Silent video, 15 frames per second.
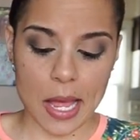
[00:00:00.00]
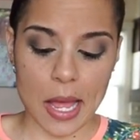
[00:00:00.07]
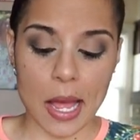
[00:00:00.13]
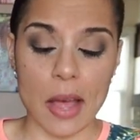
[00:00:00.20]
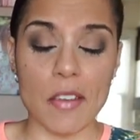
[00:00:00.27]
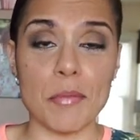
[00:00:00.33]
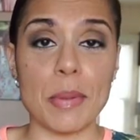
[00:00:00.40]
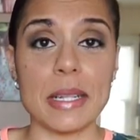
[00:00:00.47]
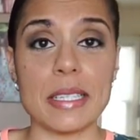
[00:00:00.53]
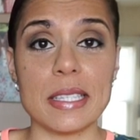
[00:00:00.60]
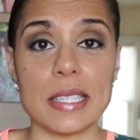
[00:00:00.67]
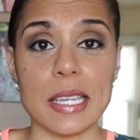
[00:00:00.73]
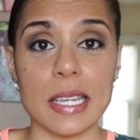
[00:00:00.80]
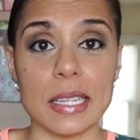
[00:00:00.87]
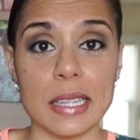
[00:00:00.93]
I've been
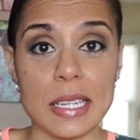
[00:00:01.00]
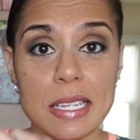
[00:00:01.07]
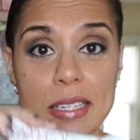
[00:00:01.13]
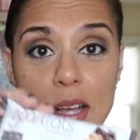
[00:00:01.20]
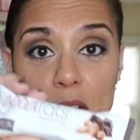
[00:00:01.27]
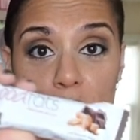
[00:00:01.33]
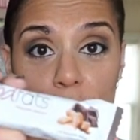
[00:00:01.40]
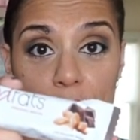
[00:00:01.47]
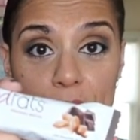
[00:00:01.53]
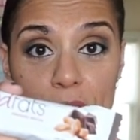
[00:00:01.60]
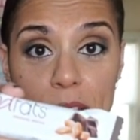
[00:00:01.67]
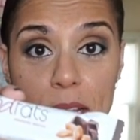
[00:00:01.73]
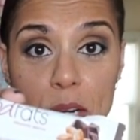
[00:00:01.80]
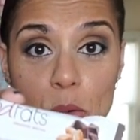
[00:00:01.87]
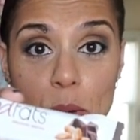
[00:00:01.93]
seeing these all over
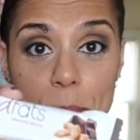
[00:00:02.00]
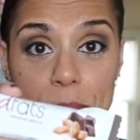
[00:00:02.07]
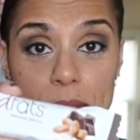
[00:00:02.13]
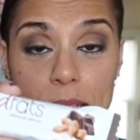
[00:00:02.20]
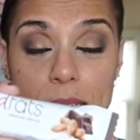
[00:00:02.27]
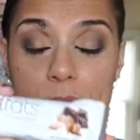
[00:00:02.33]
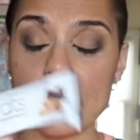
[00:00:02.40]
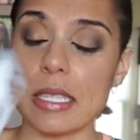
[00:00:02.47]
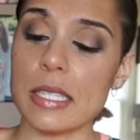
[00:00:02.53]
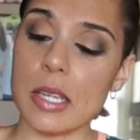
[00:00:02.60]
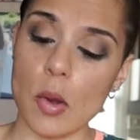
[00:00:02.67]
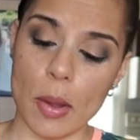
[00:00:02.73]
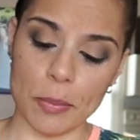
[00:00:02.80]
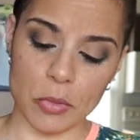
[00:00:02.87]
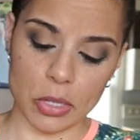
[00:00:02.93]
the interwebs lately,
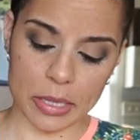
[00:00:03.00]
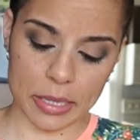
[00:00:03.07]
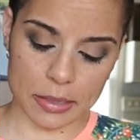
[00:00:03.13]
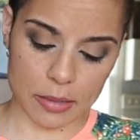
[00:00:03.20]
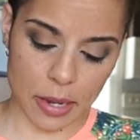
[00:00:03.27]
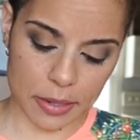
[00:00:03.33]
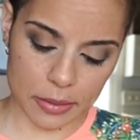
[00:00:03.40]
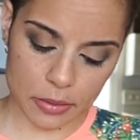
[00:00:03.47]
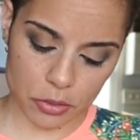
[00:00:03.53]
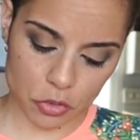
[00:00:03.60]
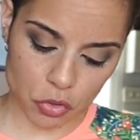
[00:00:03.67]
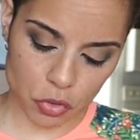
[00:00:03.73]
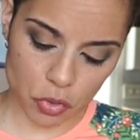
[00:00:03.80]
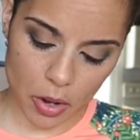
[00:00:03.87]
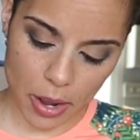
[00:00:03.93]
so I'm really excited to
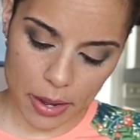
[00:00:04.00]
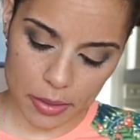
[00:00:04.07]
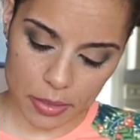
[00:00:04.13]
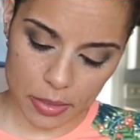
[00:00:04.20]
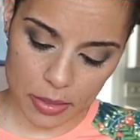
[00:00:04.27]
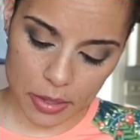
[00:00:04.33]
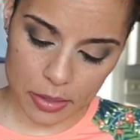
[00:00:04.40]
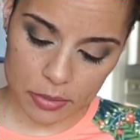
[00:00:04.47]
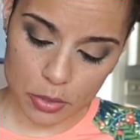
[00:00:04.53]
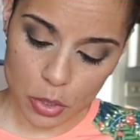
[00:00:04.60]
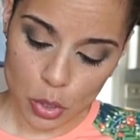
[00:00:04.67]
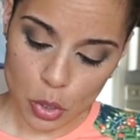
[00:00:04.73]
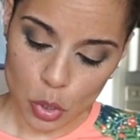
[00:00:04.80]
try this.